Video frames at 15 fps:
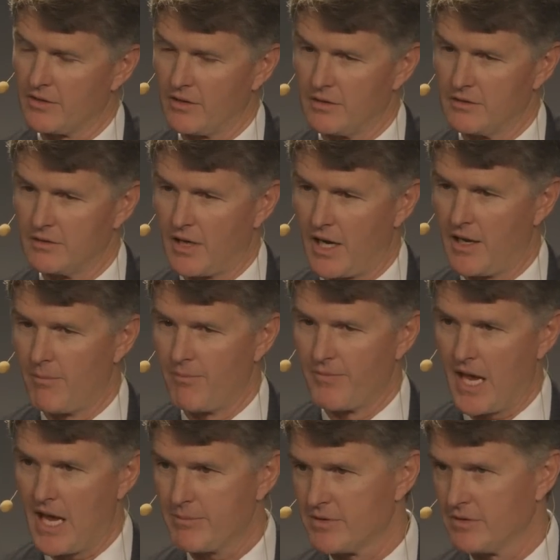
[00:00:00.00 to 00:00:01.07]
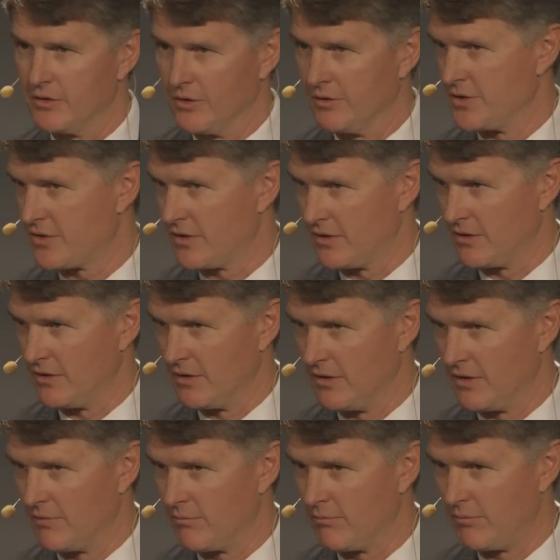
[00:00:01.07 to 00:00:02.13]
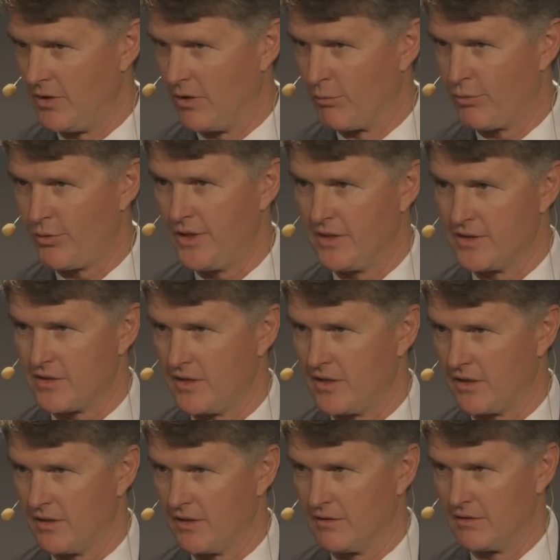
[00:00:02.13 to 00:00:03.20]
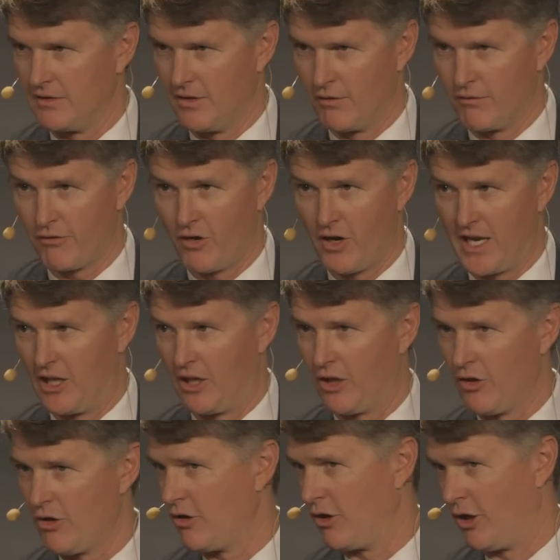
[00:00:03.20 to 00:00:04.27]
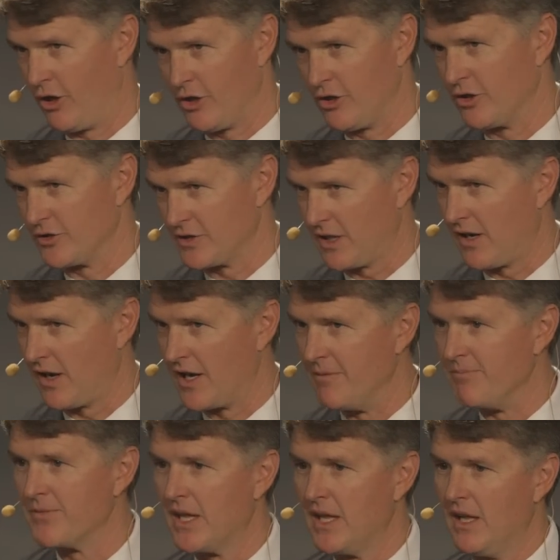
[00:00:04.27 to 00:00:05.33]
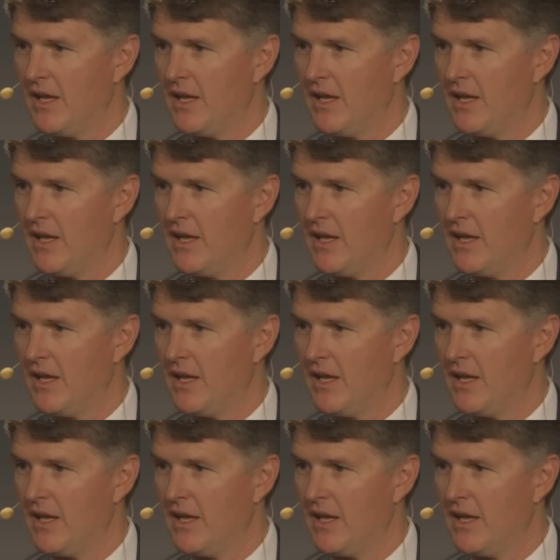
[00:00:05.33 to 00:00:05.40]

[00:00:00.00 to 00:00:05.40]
So I am absolutely certain that you know print is here you know for a long, long time,